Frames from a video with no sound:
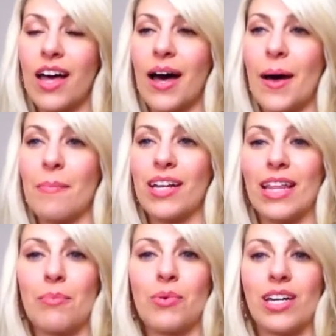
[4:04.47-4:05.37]
Um, but at
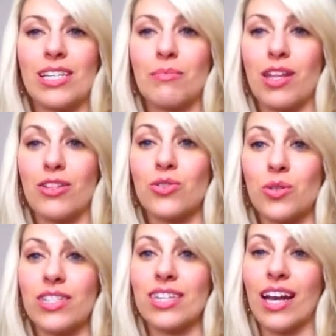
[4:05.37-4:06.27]
that point, I did make the
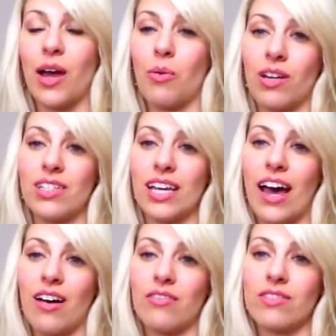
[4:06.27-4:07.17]
choice that I wanted to
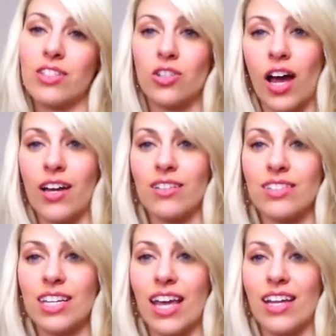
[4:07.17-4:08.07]
have a
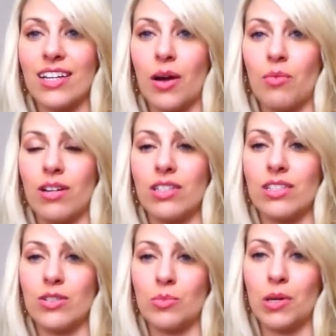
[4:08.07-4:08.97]
child and I wanted
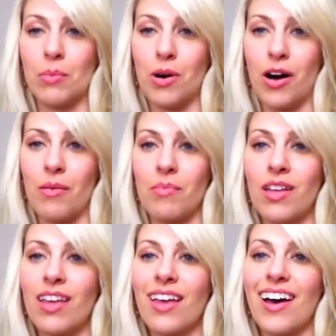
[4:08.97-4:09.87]
to be a mom.
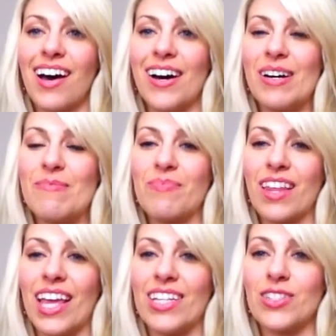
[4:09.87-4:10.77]
Um,
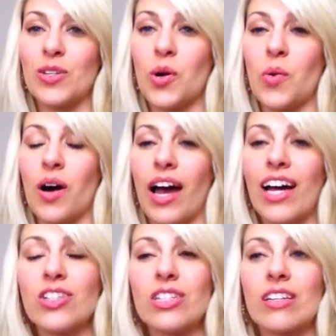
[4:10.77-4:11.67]
and so I
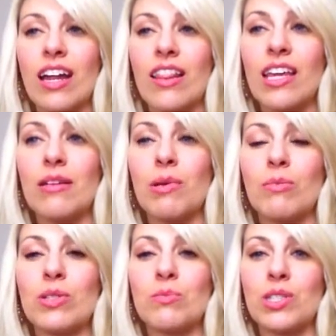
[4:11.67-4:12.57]
actually kind of thinking
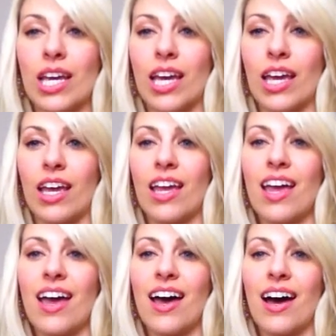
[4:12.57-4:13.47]
maybe someday
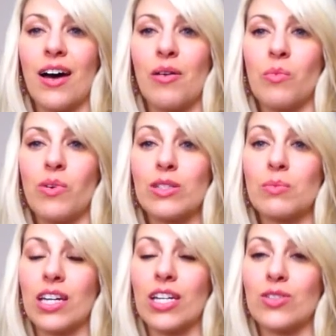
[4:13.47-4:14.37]
um, once
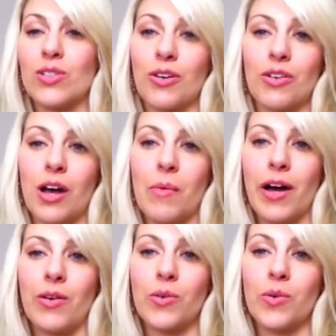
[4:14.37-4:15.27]
my kids are grown up,
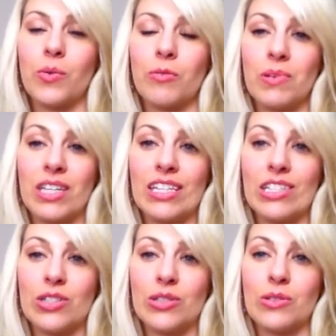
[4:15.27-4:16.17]
how cool it would be
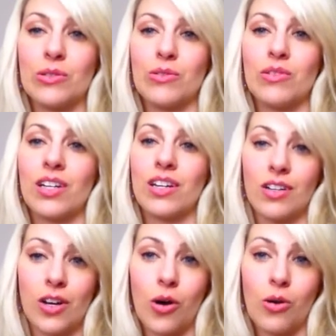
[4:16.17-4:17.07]
to
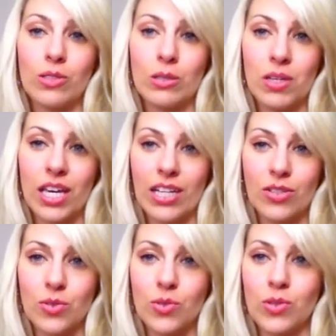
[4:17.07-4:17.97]
go to PA
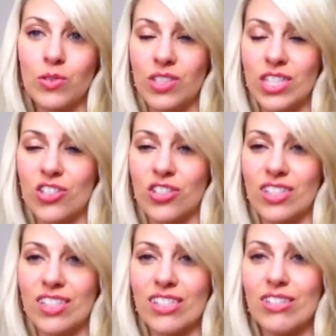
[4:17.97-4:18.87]
school, physician's
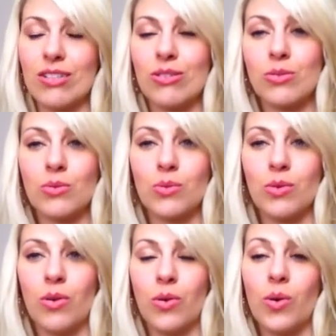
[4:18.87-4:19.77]
assistant
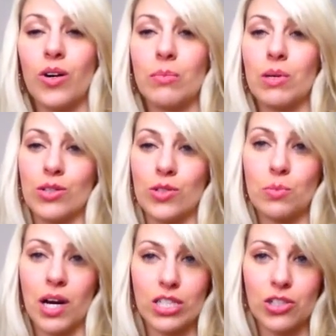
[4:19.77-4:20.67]
school, or be a nurse
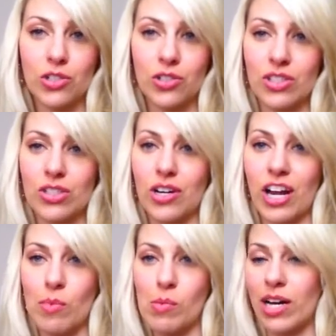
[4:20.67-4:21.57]
practitioner since I already
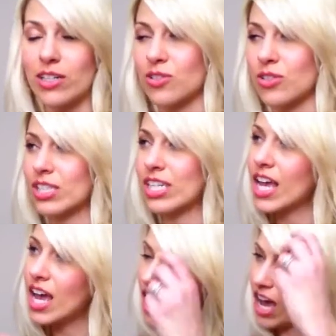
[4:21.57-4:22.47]
have my bachelor's.
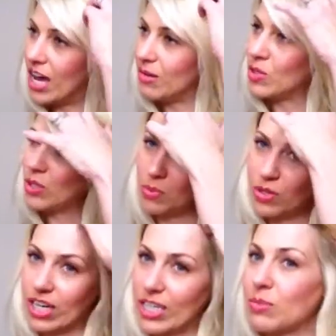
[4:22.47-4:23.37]
Um, so,
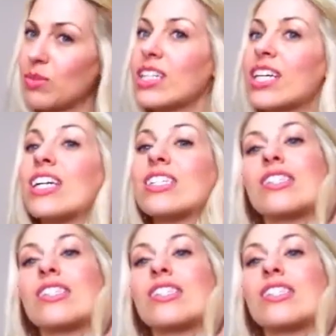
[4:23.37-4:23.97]
beauty expert, yes.